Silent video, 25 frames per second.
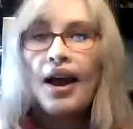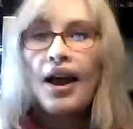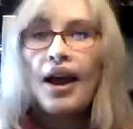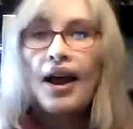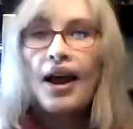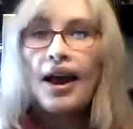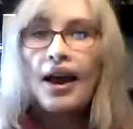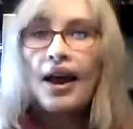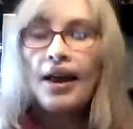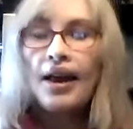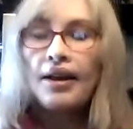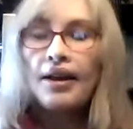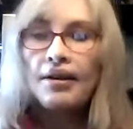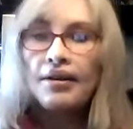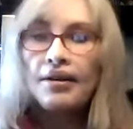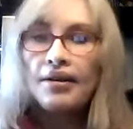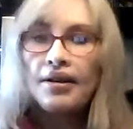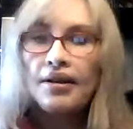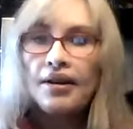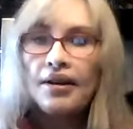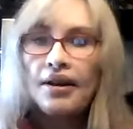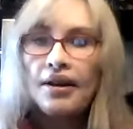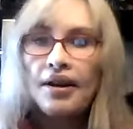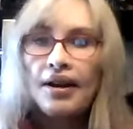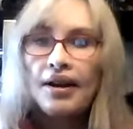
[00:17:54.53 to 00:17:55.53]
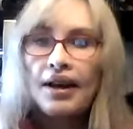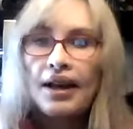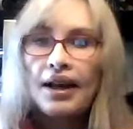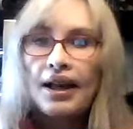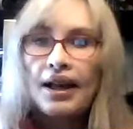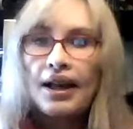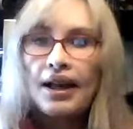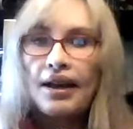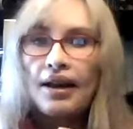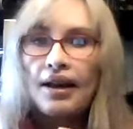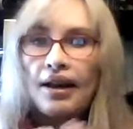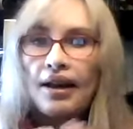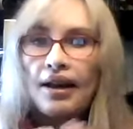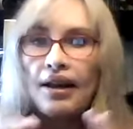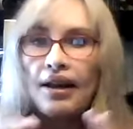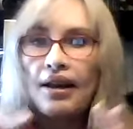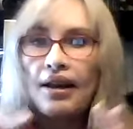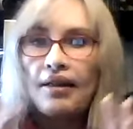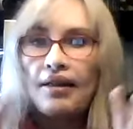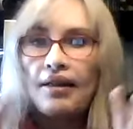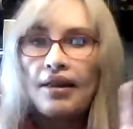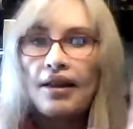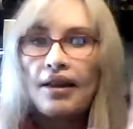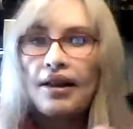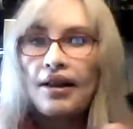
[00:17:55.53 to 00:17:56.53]
and
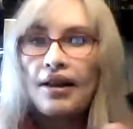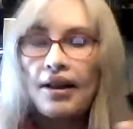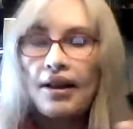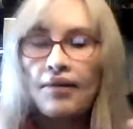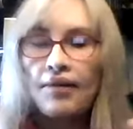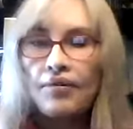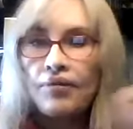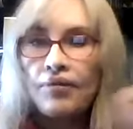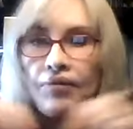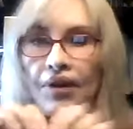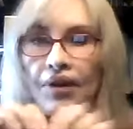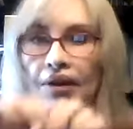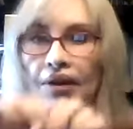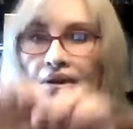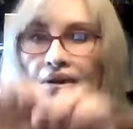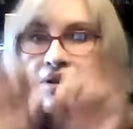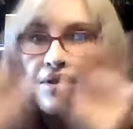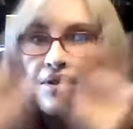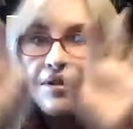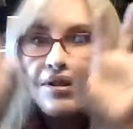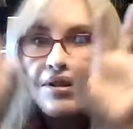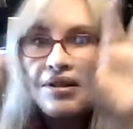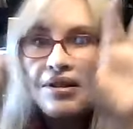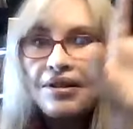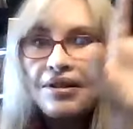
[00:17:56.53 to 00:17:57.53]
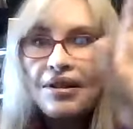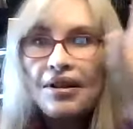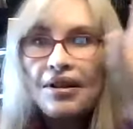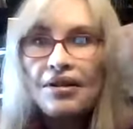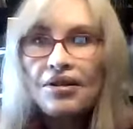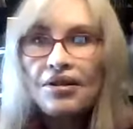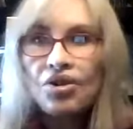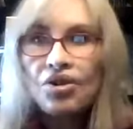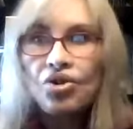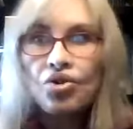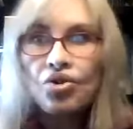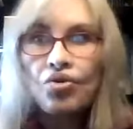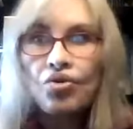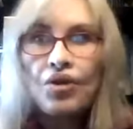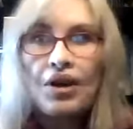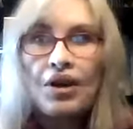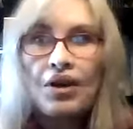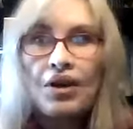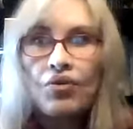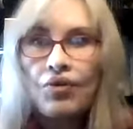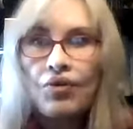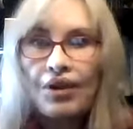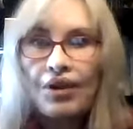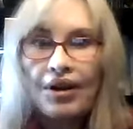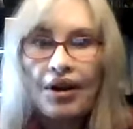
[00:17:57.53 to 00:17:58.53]
it's a tree
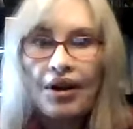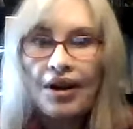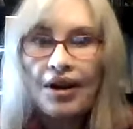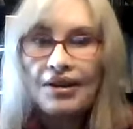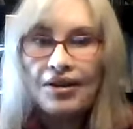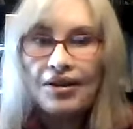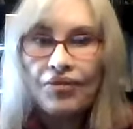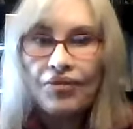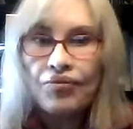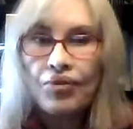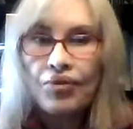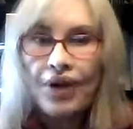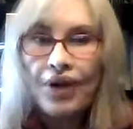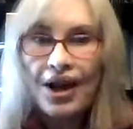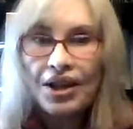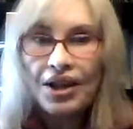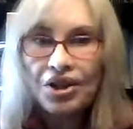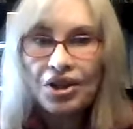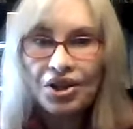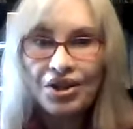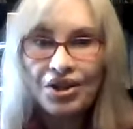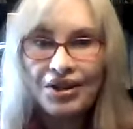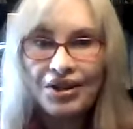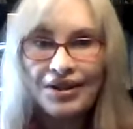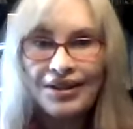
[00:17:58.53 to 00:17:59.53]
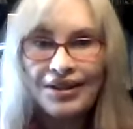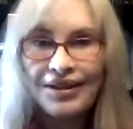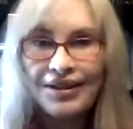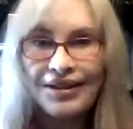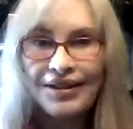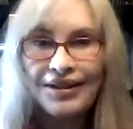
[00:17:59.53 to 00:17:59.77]
with lots of branches.